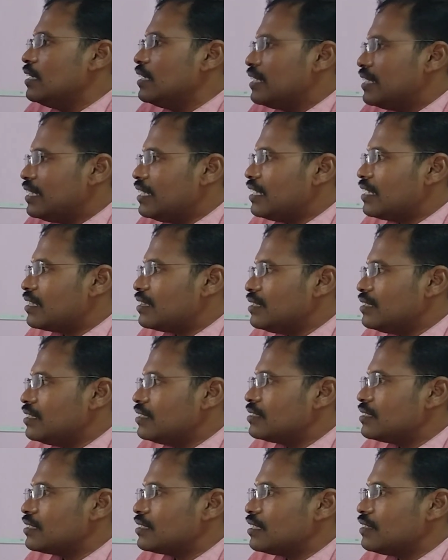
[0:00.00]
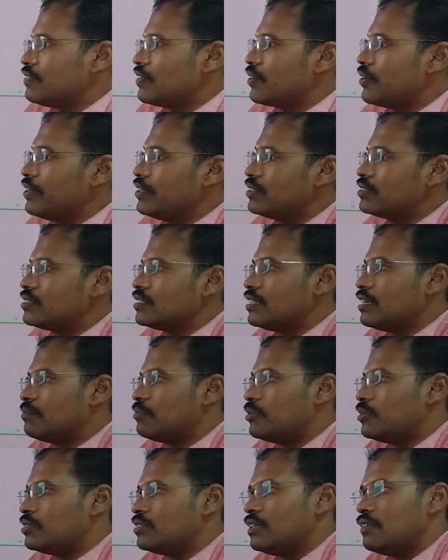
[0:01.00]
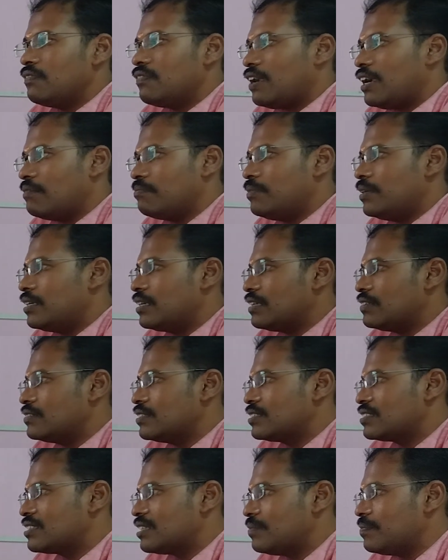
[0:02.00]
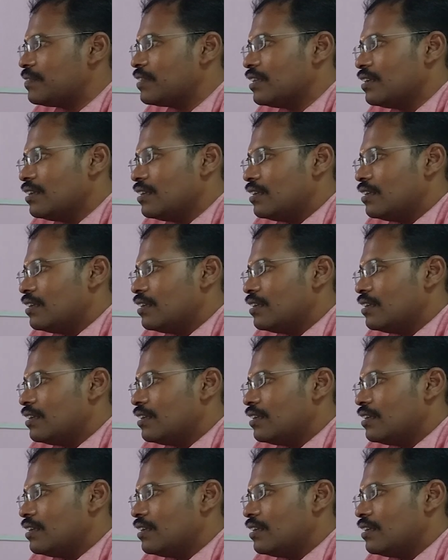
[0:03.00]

Here in this session, we are going to see about the flat belt drive system.